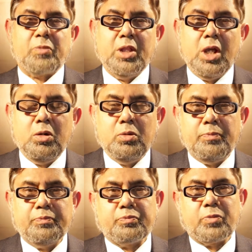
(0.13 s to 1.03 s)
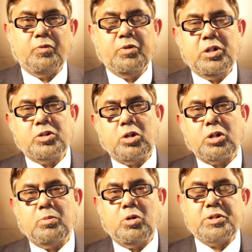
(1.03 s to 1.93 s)
Now we'll
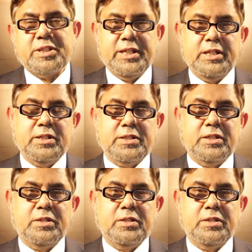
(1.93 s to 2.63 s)
talk about salience.